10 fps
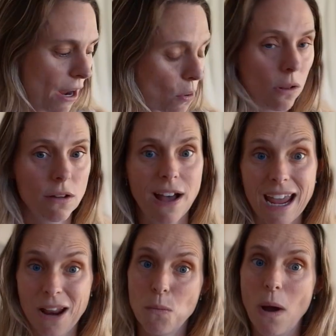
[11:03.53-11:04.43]
qualify
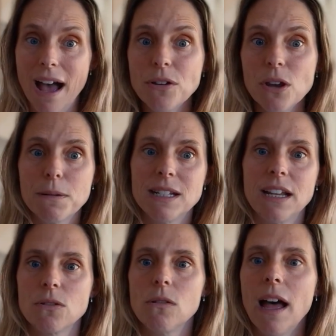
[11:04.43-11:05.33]
and wow your
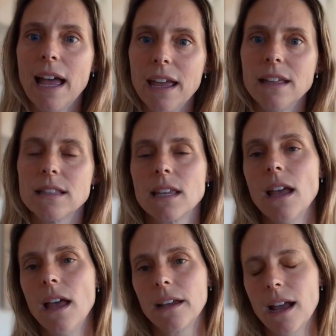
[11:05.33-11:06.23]
potential clients,
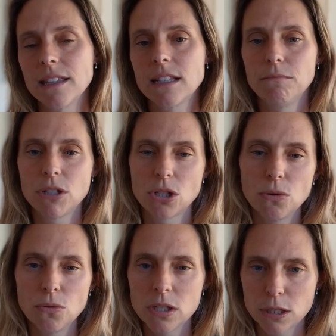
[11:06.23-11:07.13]
custom
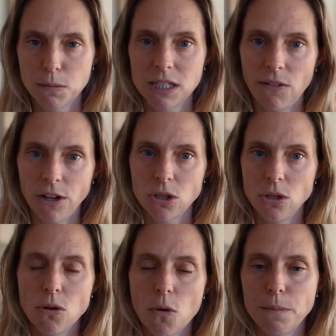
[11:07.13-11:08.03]
tools specific to
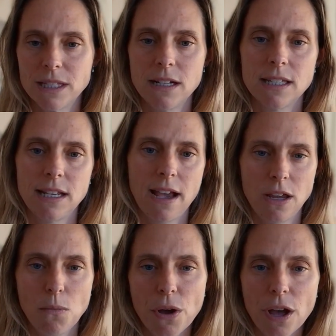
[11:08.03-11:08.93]
your business and how
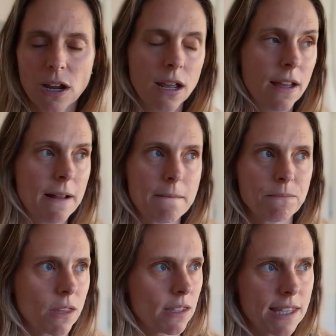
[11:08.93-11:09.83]
you work,
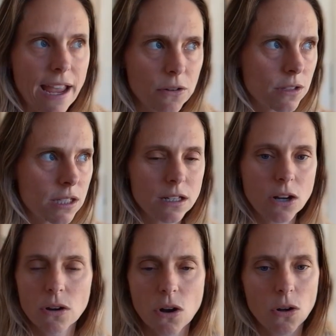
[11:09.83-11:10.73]
sales
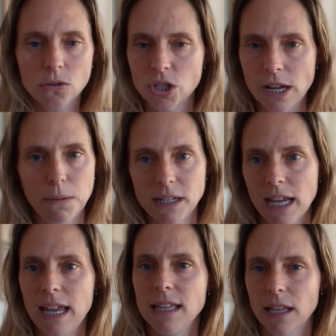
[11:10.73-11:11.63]
call
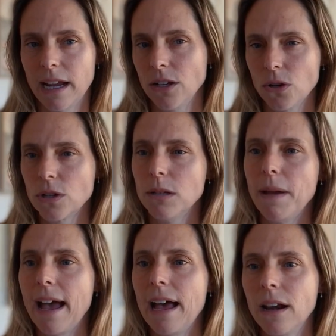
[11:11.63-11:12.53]
GPTs like I talked
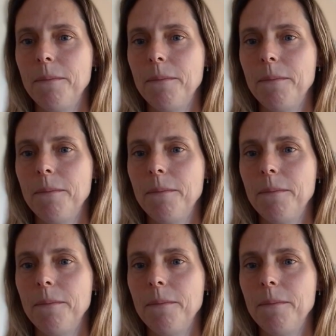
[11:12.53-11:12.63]
about.